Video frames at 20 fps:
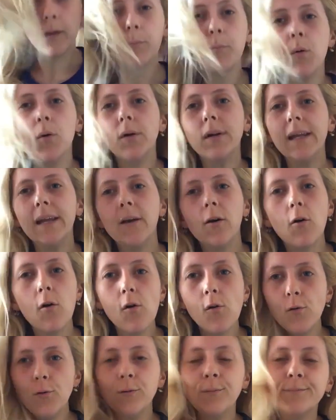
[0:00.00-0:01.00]
Good morning
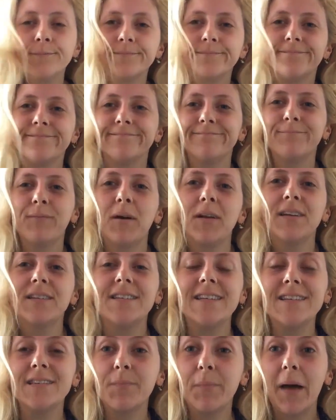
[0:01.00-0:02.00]
all.
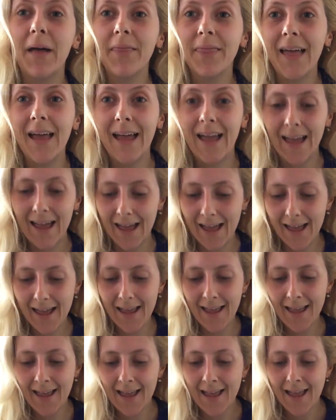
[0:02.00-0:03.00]
Apologies about the
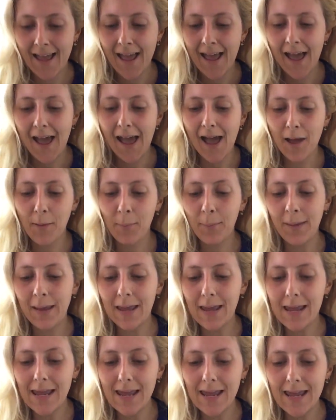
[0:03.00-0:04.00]
hair.
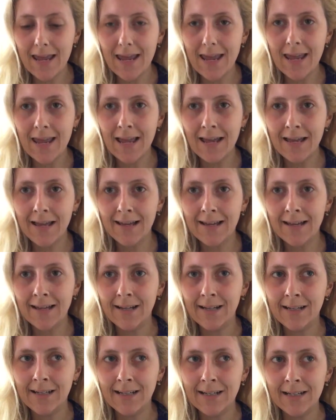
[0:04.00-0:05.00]
Happy
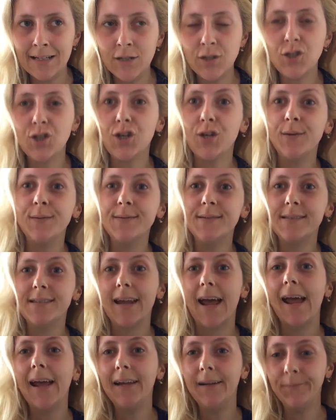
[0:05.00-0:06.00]

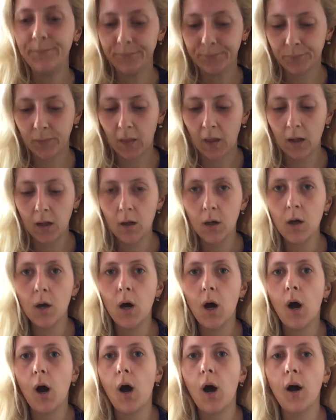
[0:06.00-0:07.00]
Tuesday.
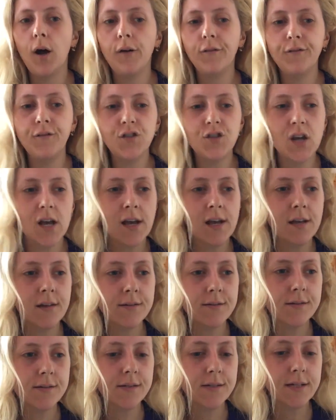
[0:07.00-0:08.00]
I've
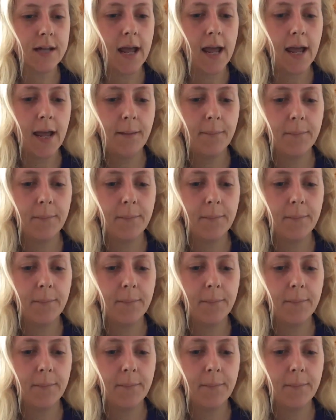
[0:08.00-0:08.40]
just